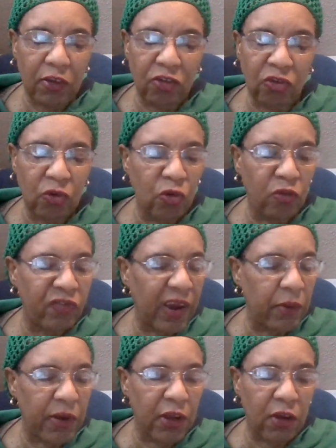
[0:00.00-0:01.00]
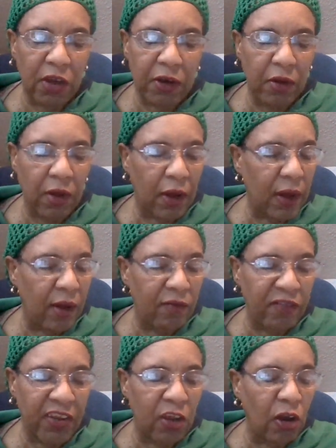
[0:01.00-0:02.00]
two very good
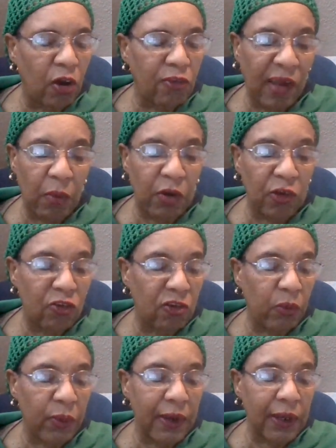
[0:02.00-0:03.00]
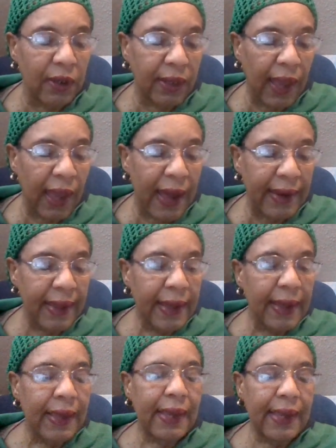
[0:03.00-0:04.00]
videos I want you to really look at.
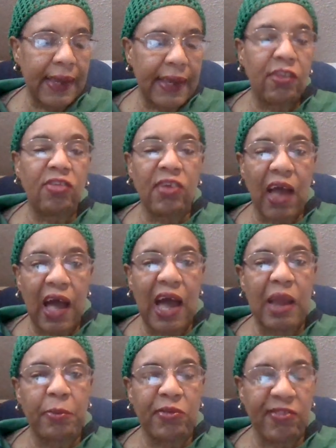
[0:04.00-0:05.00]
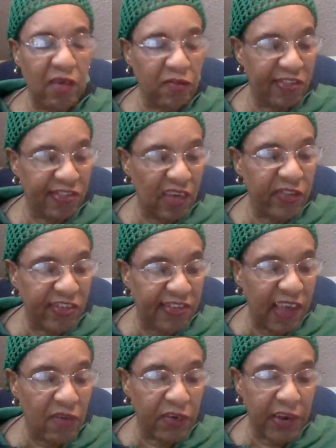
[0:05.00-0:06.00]
End Time
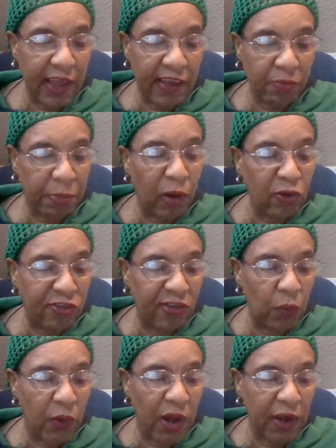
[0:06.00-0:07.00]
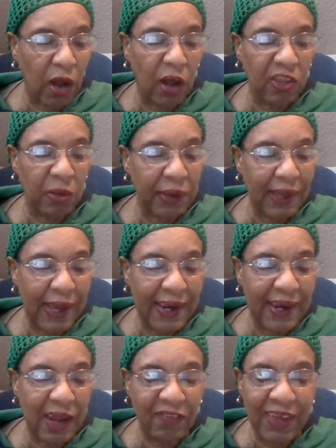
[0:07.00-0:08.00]
777 has posted one called The
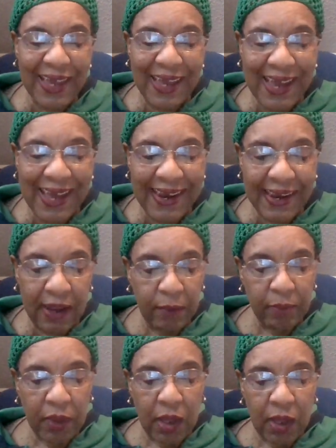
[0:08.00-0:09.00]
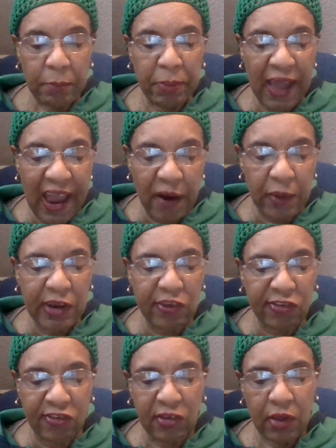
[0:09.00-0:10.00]
Beginning of the End.
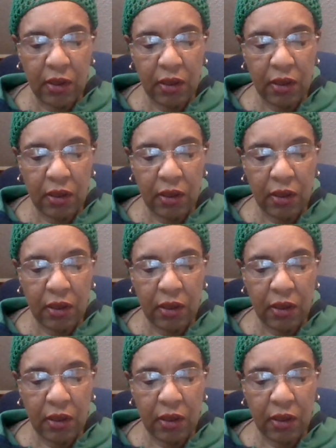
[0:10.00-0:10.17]
Paris